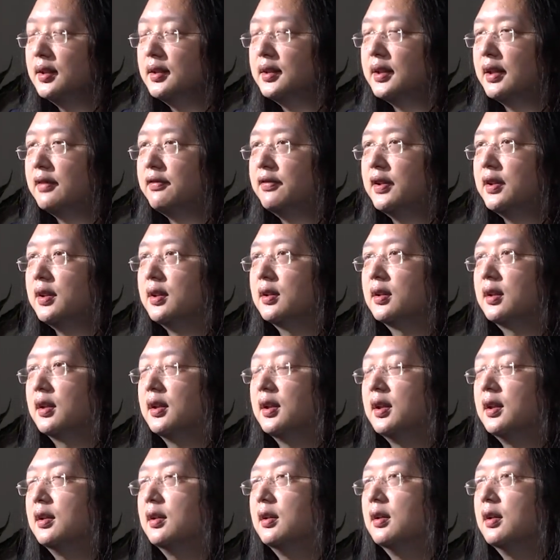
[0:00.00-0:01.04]

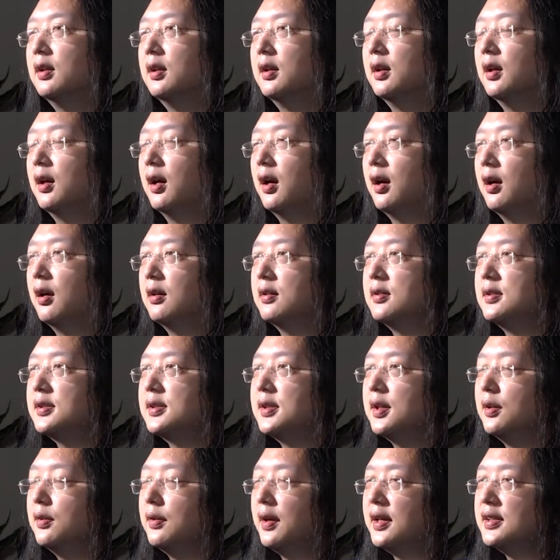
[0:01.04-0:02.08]
Definitely, uh,
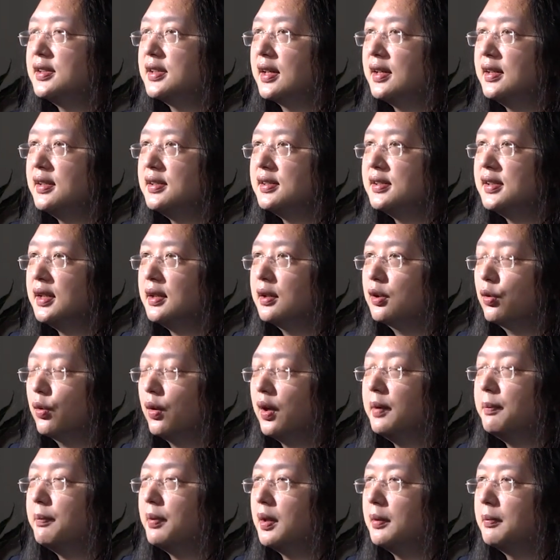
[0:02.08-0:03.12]
so as I say
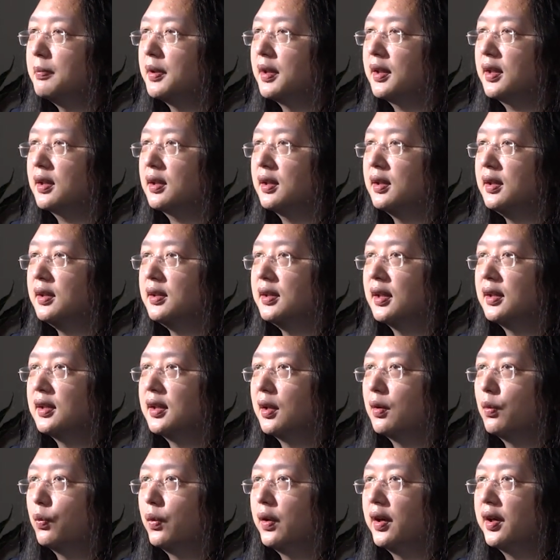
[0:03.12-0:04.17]
quite publicly that
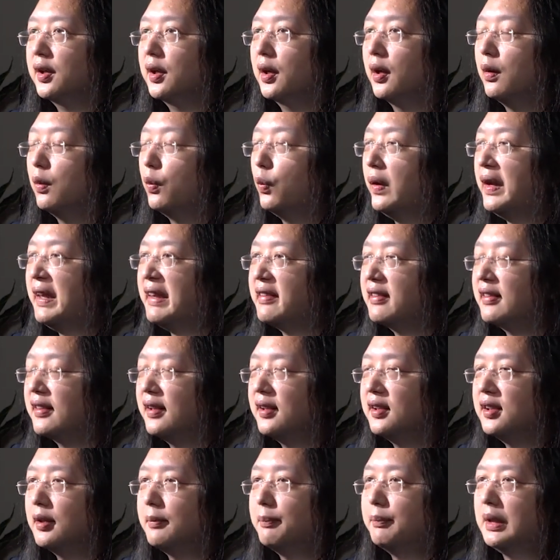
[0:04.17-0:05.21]
I work with
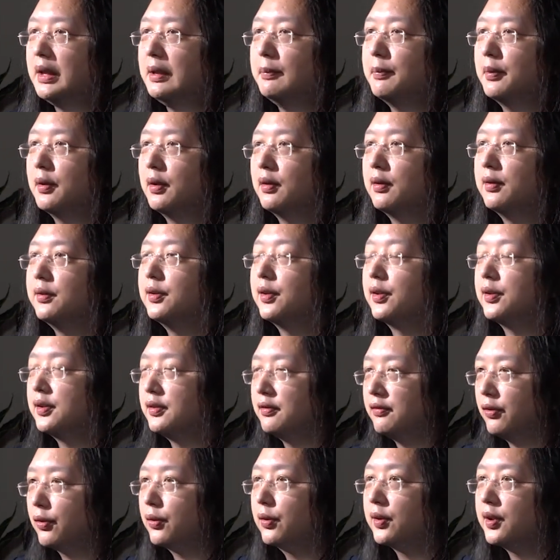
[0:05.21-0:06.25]
the people, not
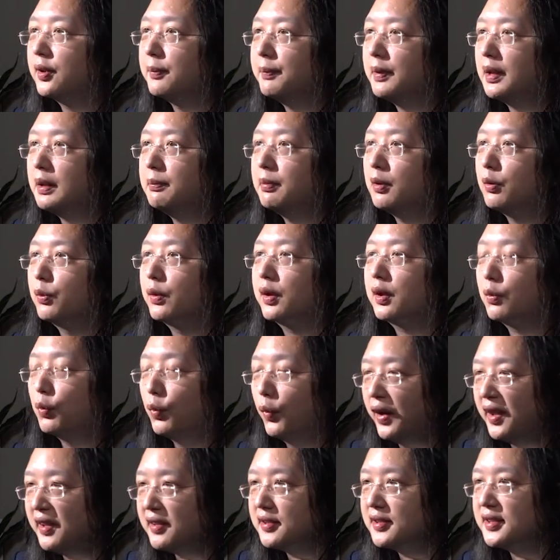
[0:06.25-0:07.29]
for the people, work
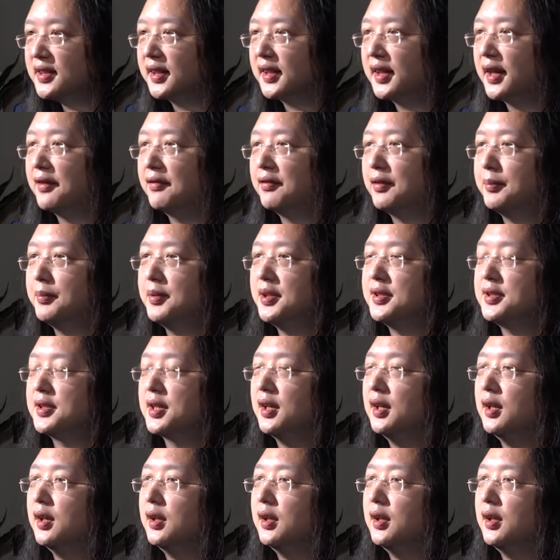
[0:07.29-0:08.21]
with the government,